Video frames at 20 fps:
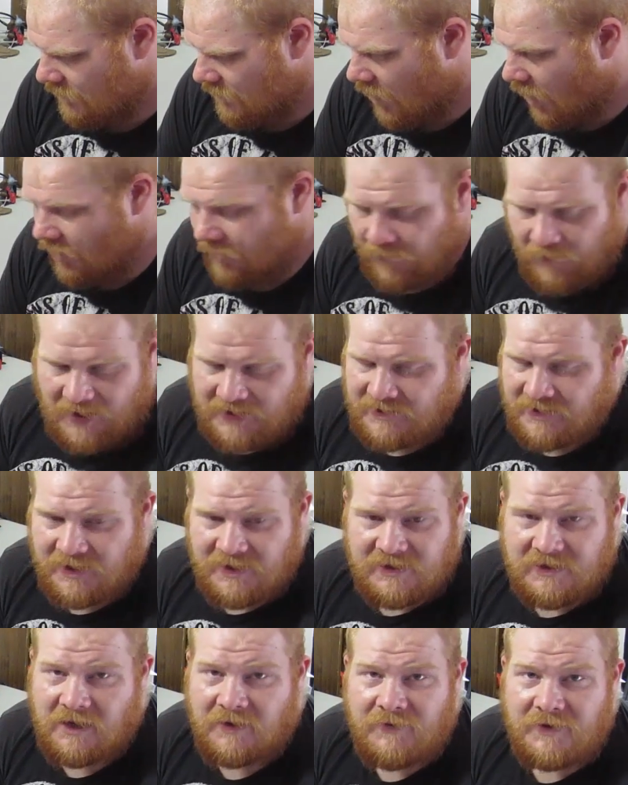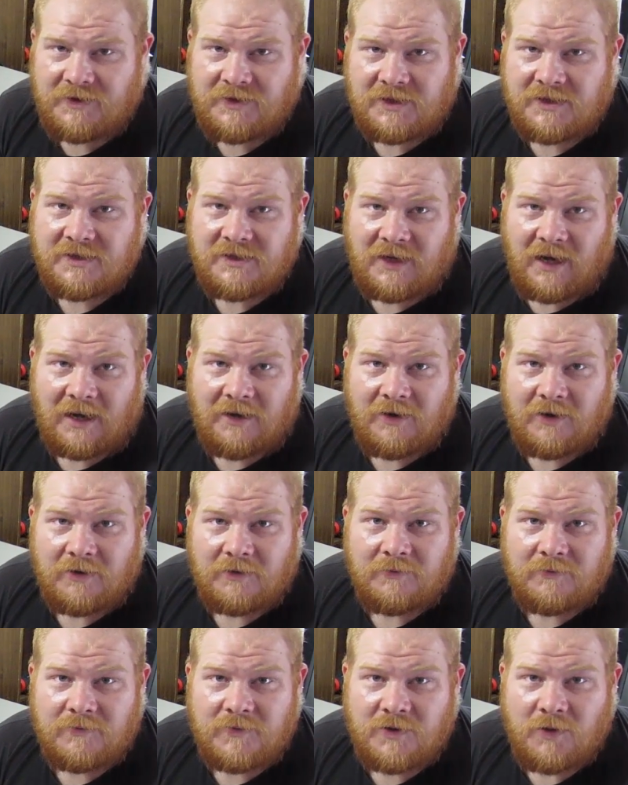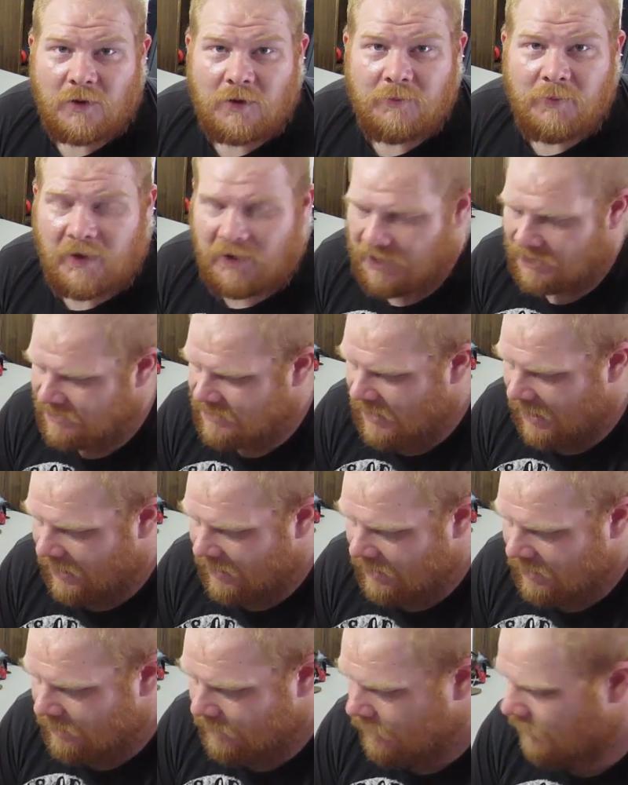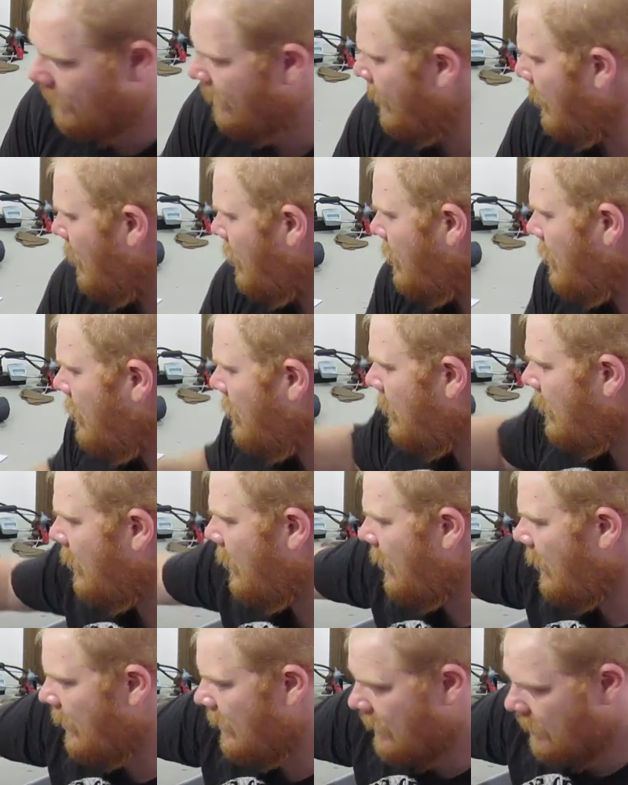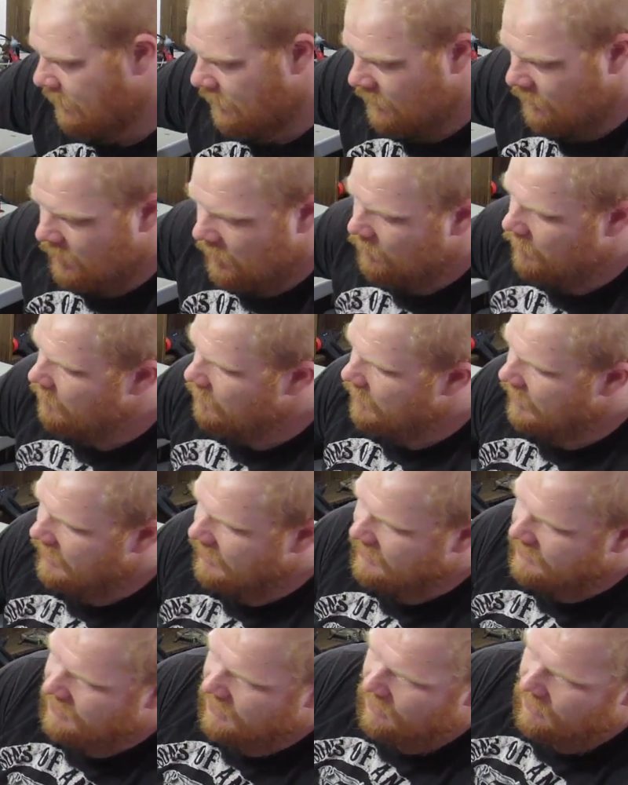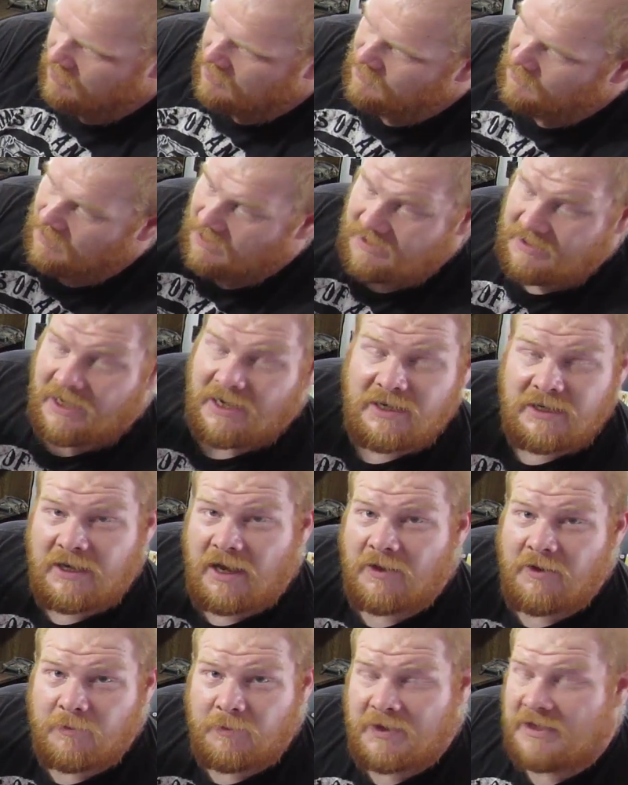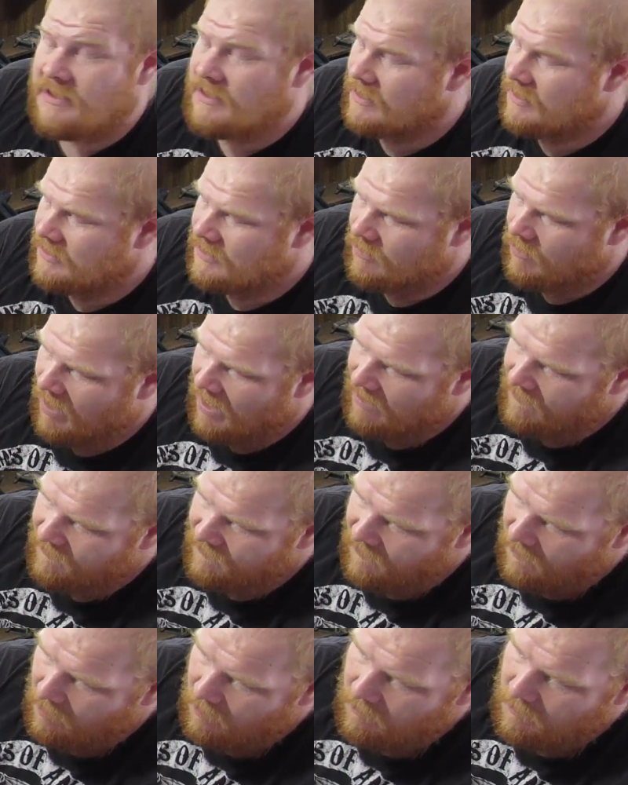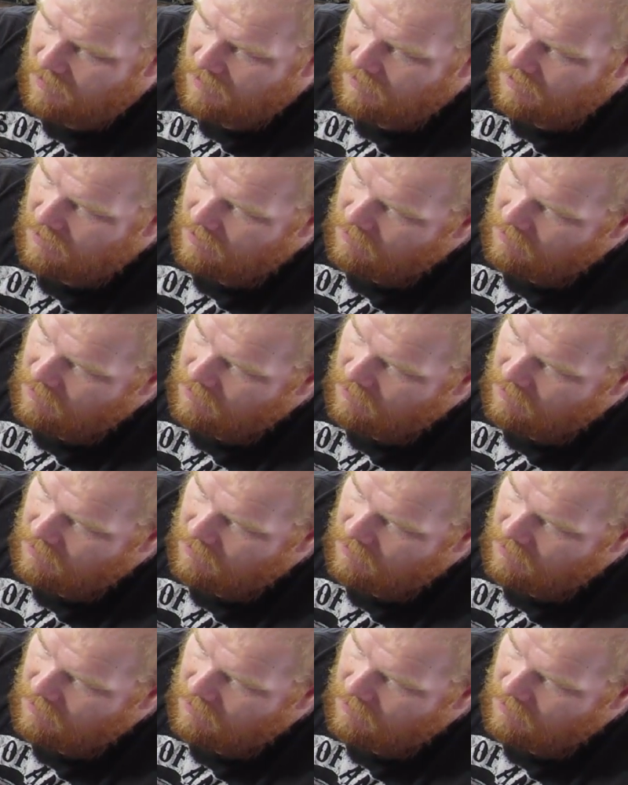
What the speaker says: All the rest of this stuff is just standard sword building tech. But what we're going to do is we're going to take another piece of this craft foam.